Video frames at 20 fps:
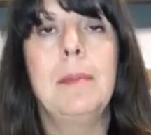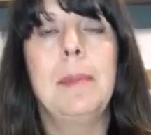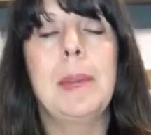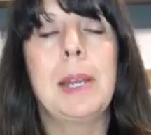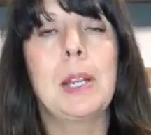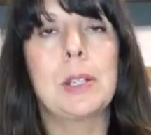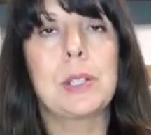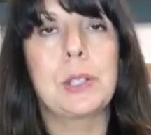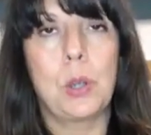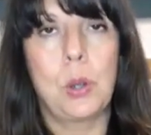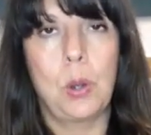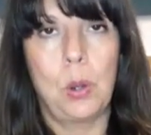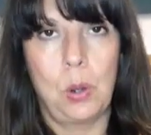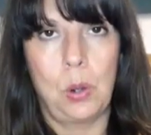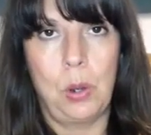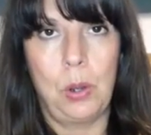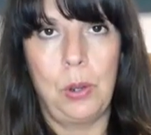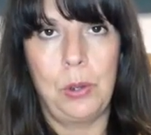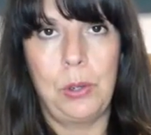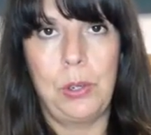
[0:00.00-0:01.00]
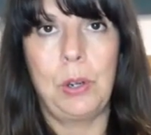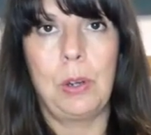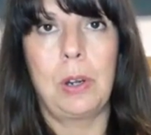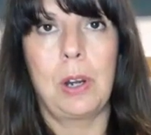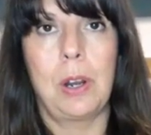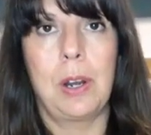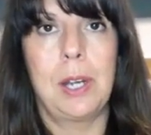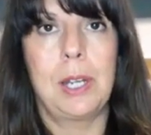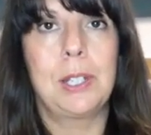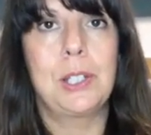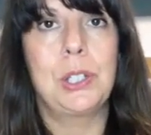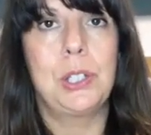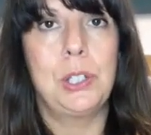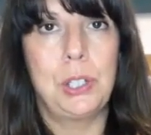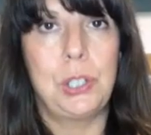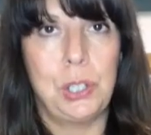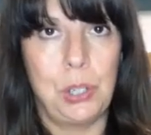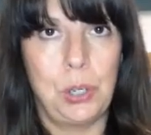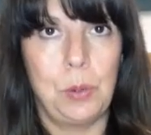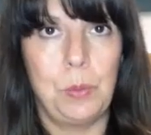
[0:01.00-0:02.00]
because all you're going to
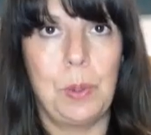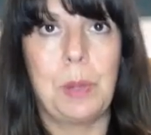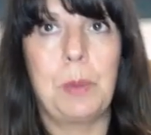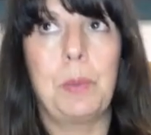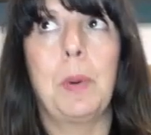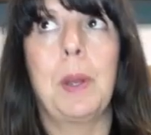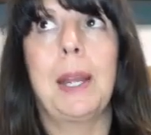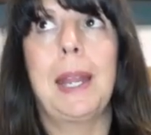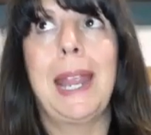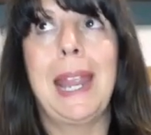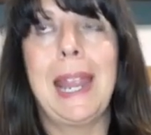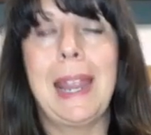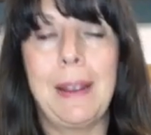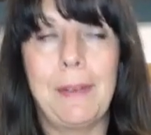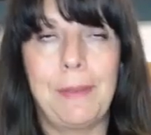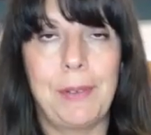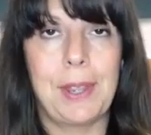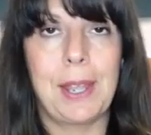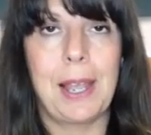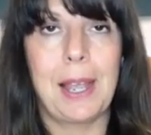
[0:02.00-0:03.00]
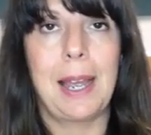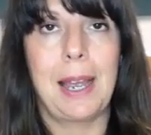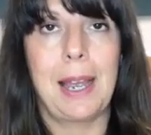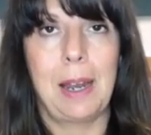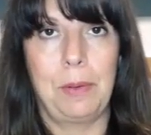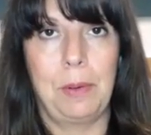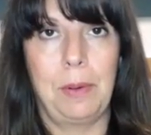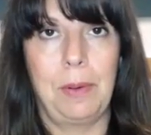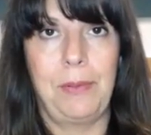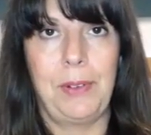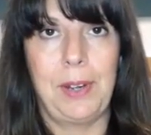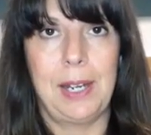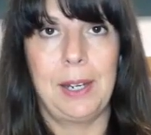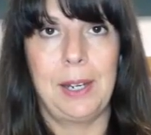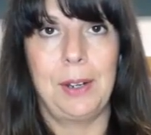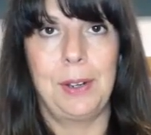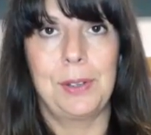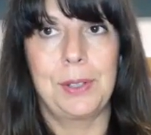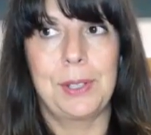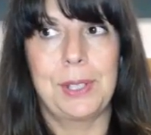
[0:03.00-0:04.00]
do with whatever the heart
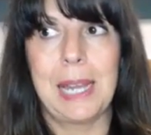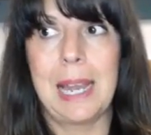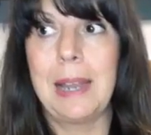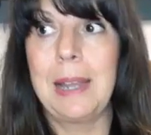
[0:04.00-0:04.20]
reveals,